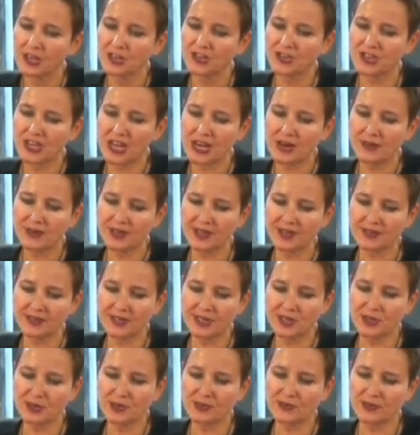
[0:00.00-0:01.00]
Sharing in
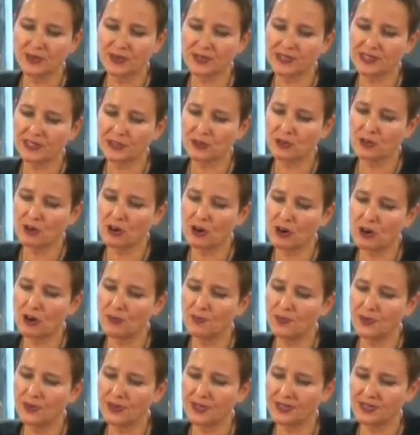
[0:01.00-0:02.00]
the universal
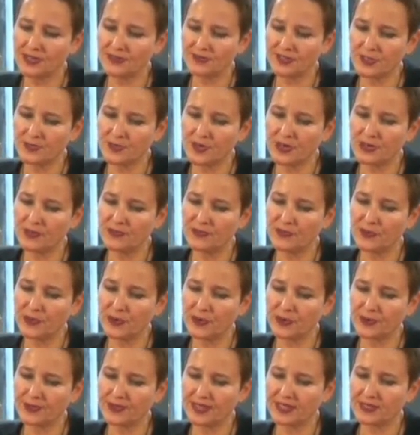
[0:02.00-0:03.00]
cooperative sphere of
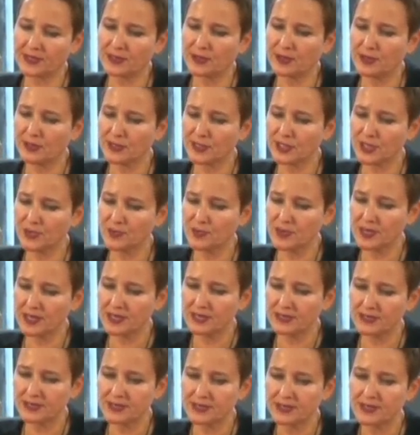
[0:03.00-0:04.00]
work thus also
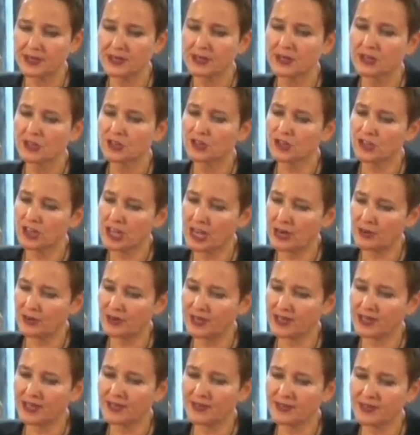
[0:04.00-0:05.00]
means
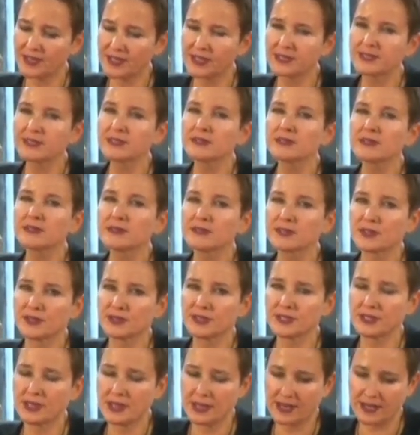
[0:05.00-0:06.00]
sharing in this
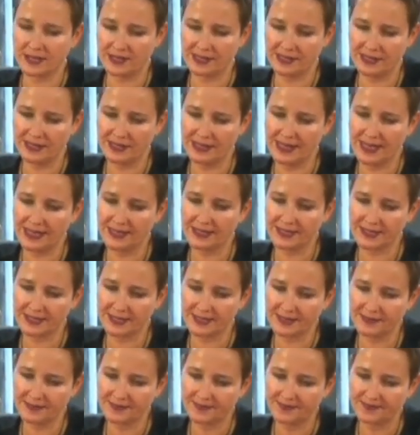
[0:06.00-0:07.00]
societal
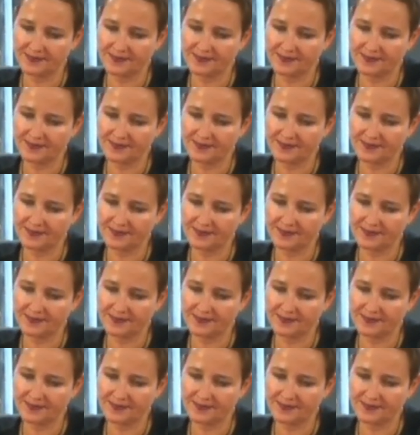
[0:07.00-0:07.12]
legacy.